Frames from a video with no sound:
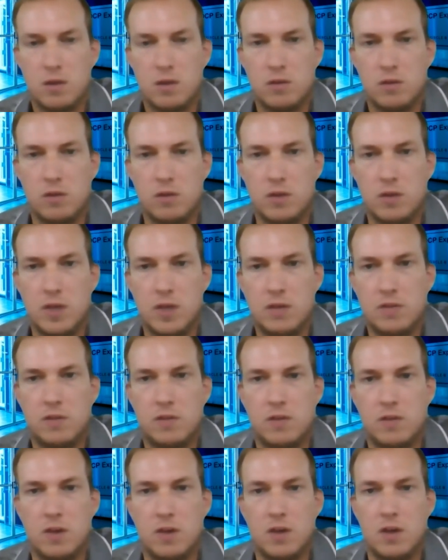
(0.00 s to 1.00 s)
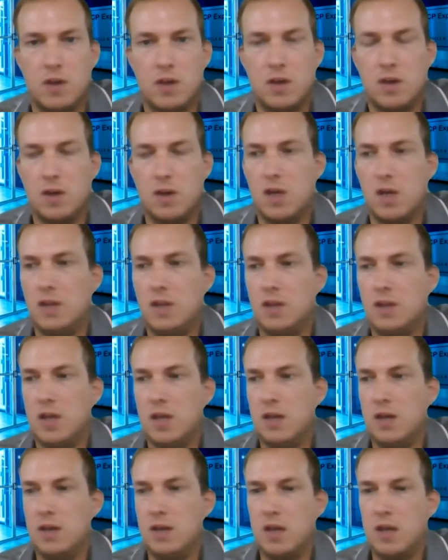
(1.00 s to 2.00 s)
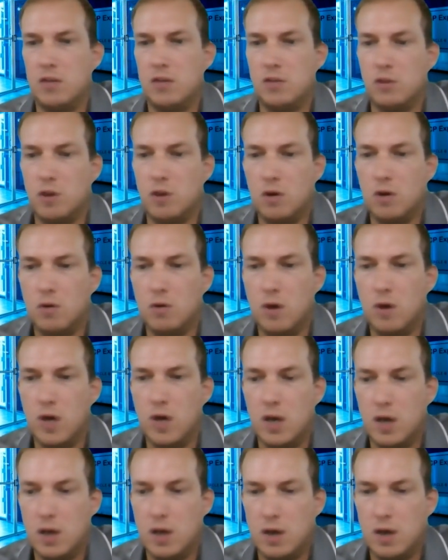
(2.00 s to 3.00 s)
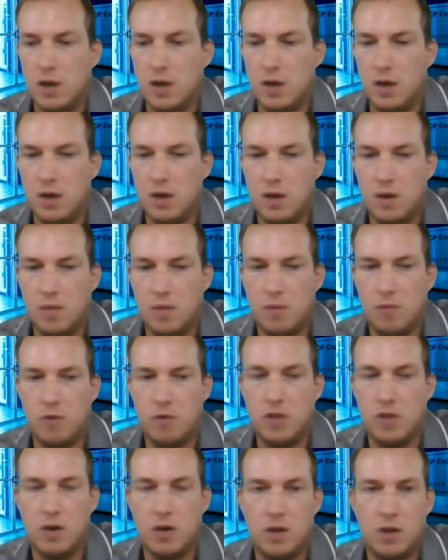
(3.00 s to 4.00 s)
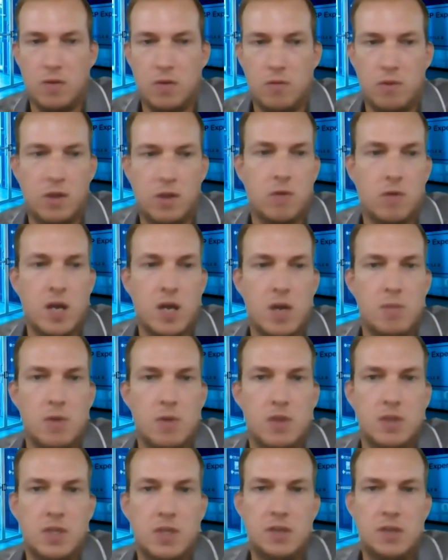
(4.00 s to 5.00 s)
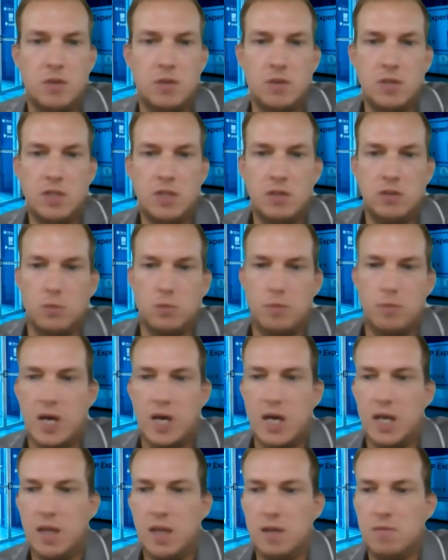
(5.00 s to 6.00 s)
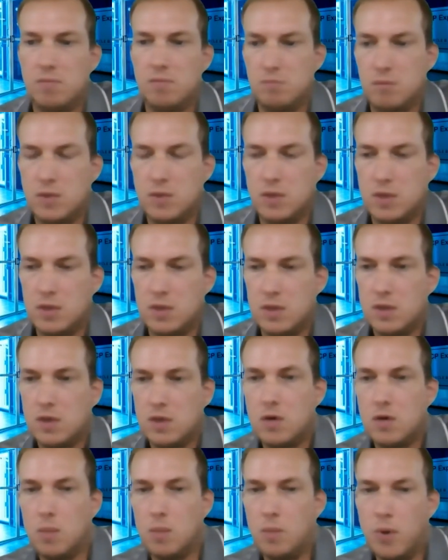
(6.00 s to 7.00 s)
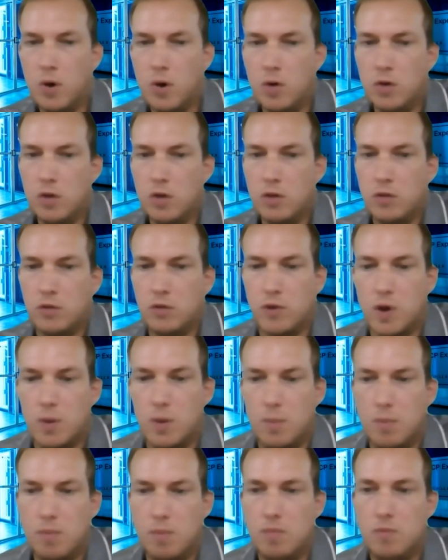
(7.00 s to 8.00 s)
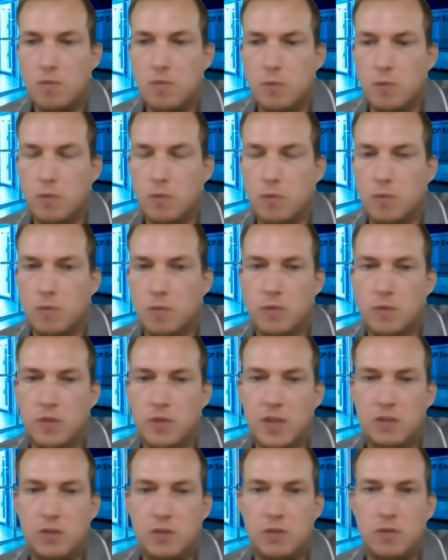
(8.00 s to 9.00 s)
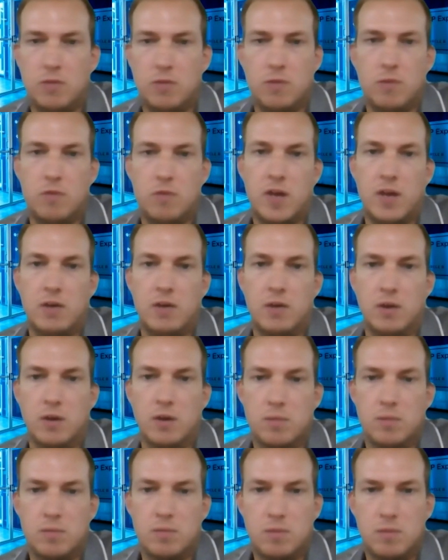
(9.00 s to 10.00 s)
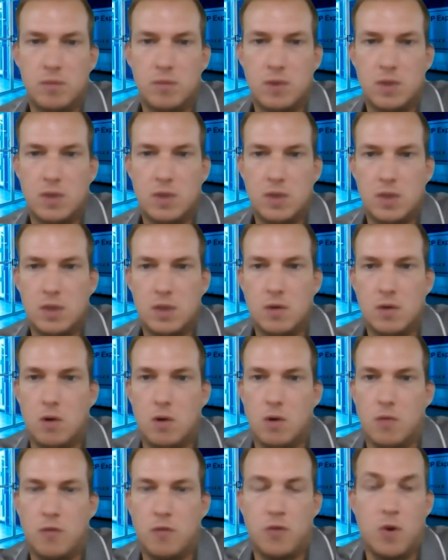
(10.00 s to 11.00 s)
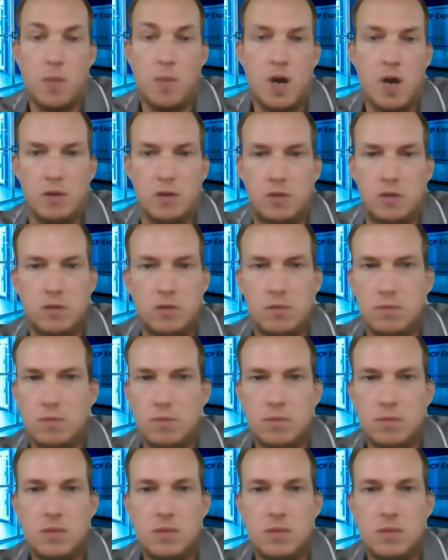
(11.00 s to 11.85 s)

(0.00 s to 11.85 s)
So that's and there's no real requirement that you need to buy components from this vendor or from us.